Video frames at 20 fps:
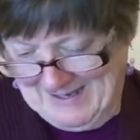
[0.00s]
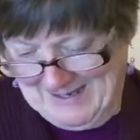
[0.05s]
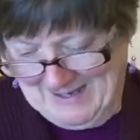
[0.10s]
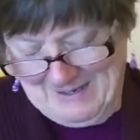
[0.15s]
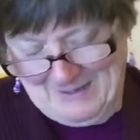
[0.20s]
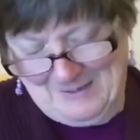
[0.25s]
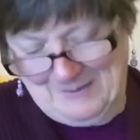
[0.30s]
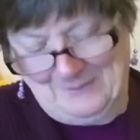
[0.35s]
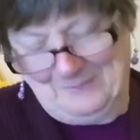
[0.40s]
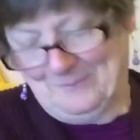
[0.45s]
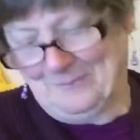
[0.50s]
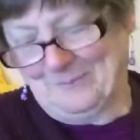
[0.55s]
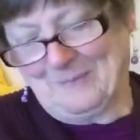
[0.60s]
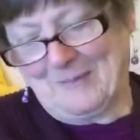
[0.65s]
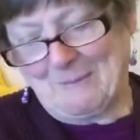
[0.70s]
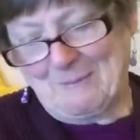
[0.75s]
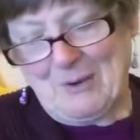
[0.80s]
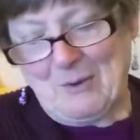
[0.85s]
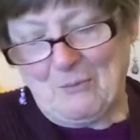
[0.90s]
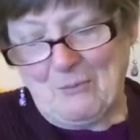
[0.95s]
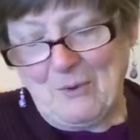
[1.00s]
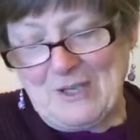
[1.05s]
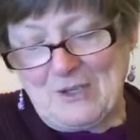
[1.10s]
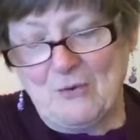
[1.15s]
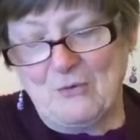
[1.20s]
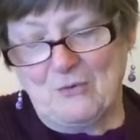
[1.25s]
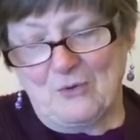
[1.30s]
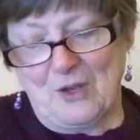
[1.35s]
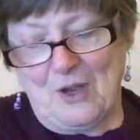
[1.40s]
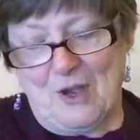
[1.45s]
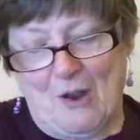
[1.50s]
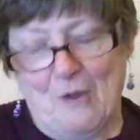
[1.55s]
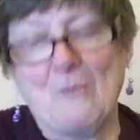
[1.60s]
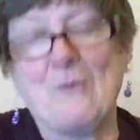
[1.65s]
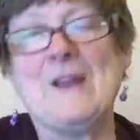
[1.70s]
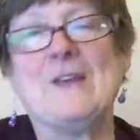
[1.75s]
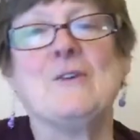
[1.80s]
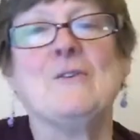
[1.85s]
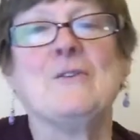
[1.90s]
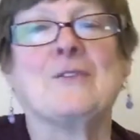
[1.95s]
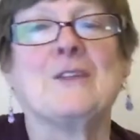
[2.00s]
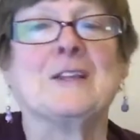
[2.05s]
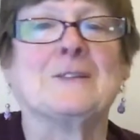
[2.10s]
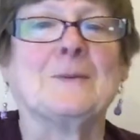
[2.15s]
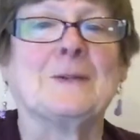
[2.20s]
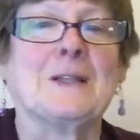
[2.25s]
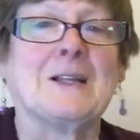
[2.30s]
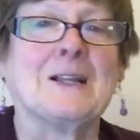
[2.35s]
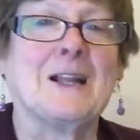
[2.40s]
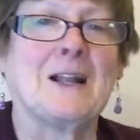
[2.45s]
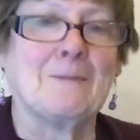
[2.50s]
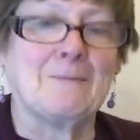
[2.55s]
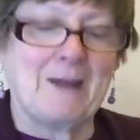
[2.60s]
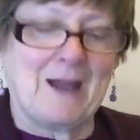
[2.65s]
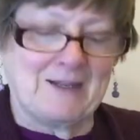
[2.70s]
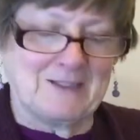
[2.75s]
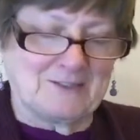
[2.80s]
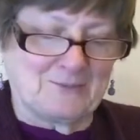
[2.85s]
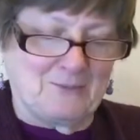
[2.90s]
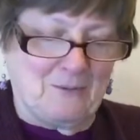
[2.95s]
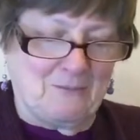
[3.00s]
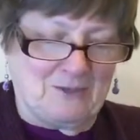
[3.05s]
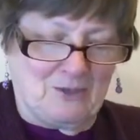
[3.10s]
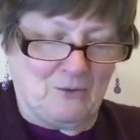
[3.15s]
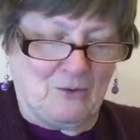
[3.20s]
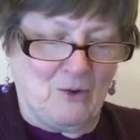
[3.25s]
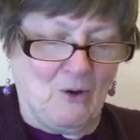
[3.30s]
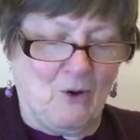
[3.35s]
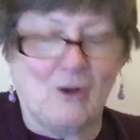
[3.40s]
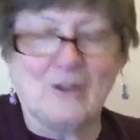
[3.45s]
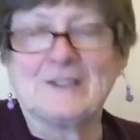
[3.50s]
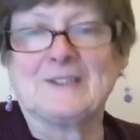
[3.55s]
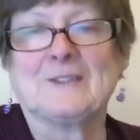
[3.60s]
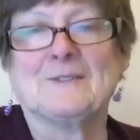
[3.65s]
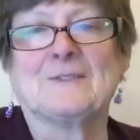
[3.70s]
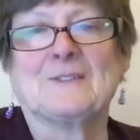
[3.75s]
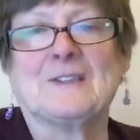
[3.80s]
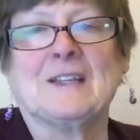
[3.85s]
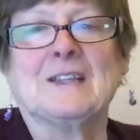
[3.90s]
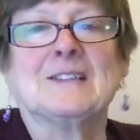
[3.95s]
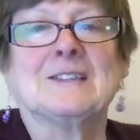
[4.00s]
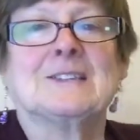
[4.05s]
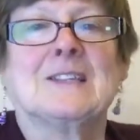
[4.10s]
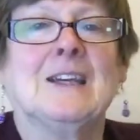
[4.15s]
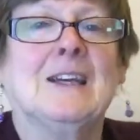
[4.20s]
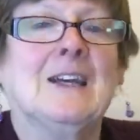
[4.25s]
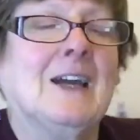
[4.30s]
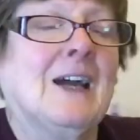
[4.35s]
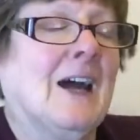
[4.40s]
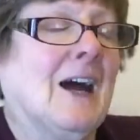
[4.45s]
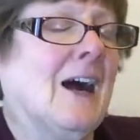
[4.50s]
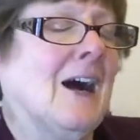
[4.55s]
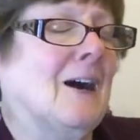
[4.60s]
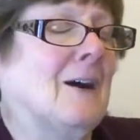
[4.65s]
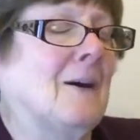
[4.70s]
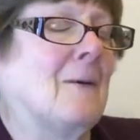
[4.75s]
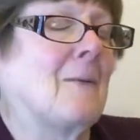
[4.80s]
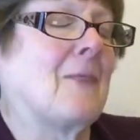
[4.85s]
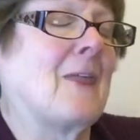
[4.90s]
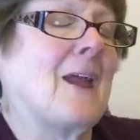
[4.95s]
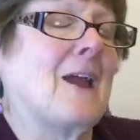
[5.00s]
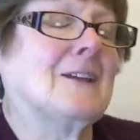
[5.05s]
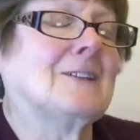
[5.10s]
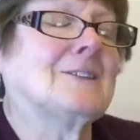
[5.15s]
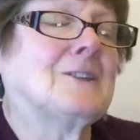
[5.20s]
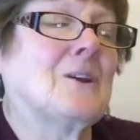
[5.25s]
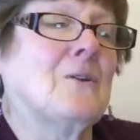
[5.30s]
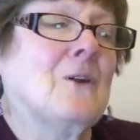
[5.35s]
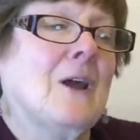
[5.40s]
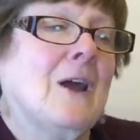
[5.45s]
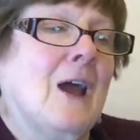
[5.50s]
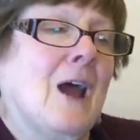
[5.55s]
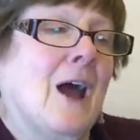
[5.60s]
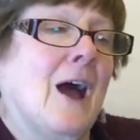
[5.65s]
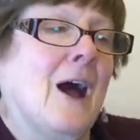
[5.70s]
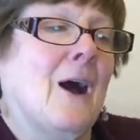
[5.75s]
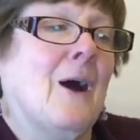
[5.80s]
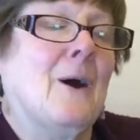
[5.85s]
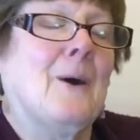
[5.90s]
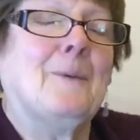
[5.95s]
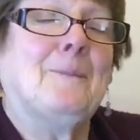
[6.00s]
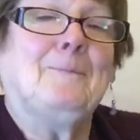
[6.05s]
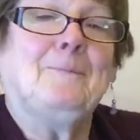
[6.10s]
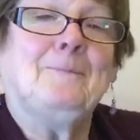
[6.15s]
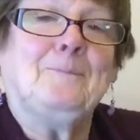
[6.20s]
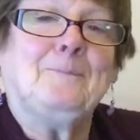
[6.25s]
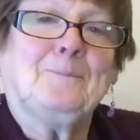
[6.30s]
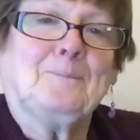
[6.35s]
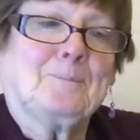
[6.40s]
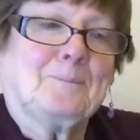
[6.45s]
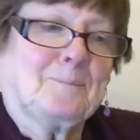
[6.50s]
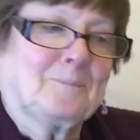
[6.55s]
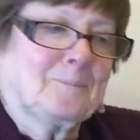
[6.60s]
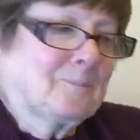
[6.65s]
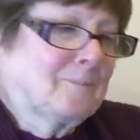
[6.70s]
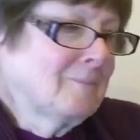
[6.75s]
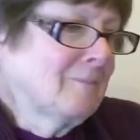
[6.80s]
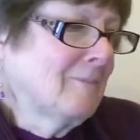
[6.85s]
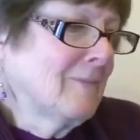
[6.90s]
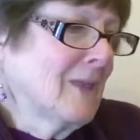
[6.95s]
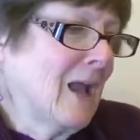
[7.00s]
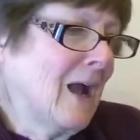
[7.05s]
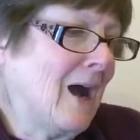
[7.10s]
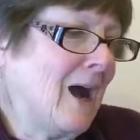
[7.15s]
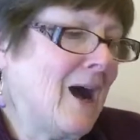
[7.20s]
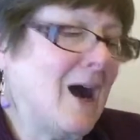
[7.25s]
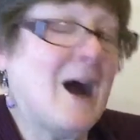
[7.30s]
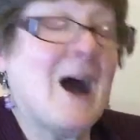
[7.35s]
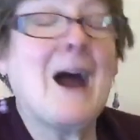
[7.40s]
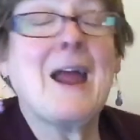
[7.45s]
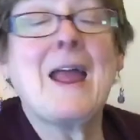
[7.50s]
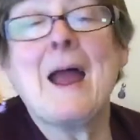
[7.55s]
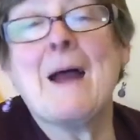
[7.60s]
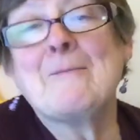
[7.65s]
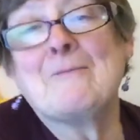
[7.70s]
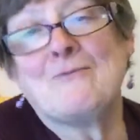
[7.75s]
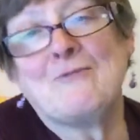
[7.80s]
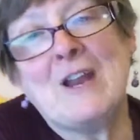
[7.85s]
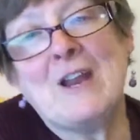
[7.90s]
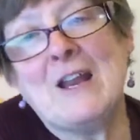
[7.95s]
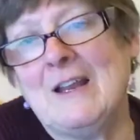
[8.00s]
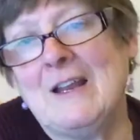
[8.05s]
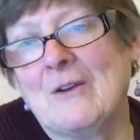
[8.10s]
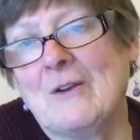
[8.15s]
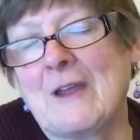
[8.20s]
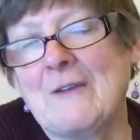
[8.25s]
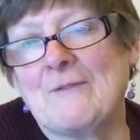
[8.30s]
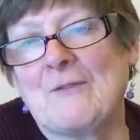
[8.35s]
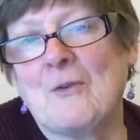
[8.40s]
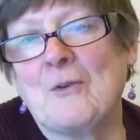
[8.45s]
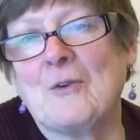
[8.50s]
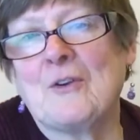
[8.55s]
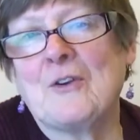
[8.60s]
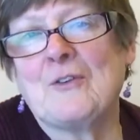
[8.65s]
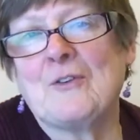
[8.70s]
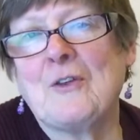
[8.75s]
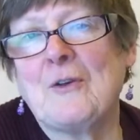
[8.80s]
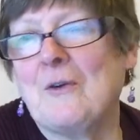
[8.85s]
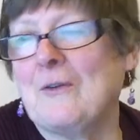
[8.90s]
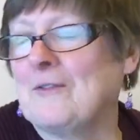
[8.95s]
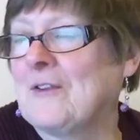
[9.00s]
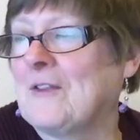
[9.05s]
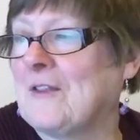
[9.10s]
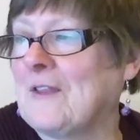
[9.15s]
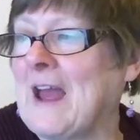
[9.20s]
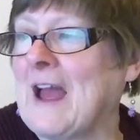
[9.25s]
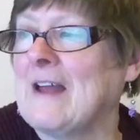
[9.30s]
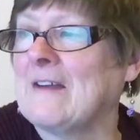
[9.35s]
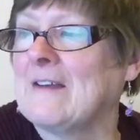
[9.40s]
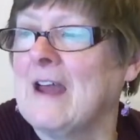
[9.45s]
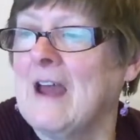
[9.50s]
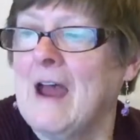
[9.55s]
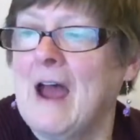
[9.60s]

But we do things with the little man as well. We do lots of things there. So I am really looking forward to that.